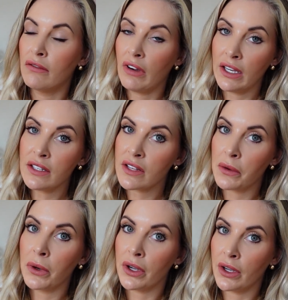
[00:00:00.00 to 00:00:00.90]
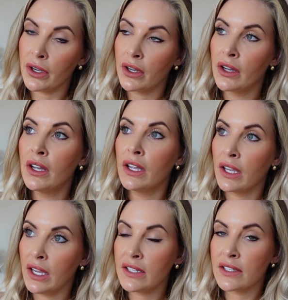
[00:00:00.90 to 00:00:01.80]
Ryan's at work,
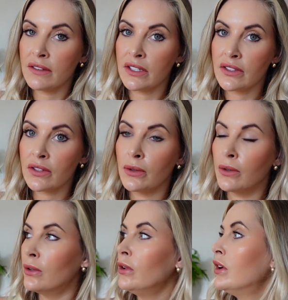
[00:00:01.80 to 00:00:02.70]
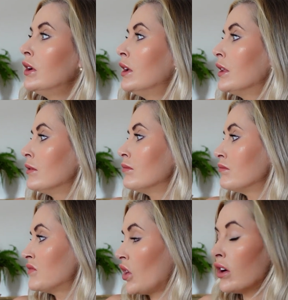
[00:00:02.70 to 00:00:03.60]
kids are at school,
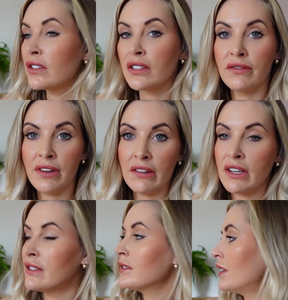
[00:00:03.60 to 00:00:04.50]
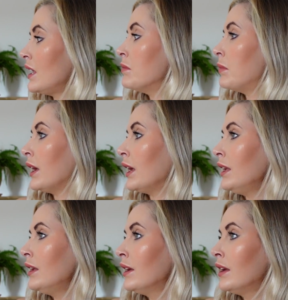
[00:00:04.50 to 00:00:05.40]
dogs are very
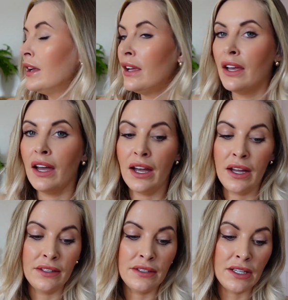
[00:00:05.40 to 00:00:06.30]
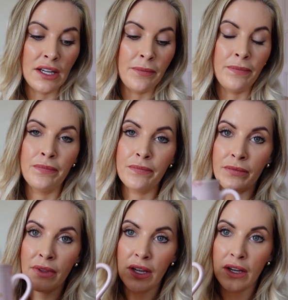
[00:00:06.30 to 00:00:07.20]
sleepy, and
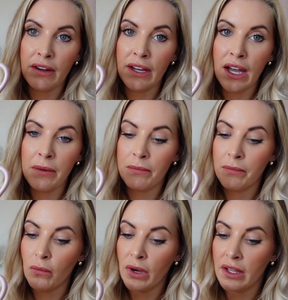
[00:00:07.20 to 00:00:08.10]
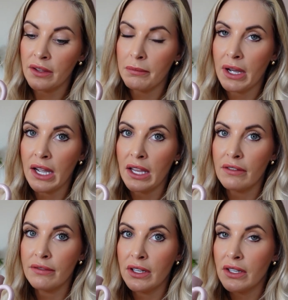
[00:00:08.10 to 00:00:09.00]
here I am with my
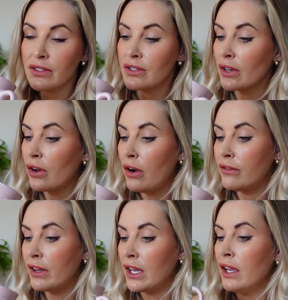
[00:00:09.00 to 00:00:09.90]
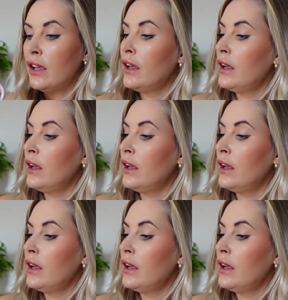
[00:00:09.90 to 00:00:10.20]
first coffee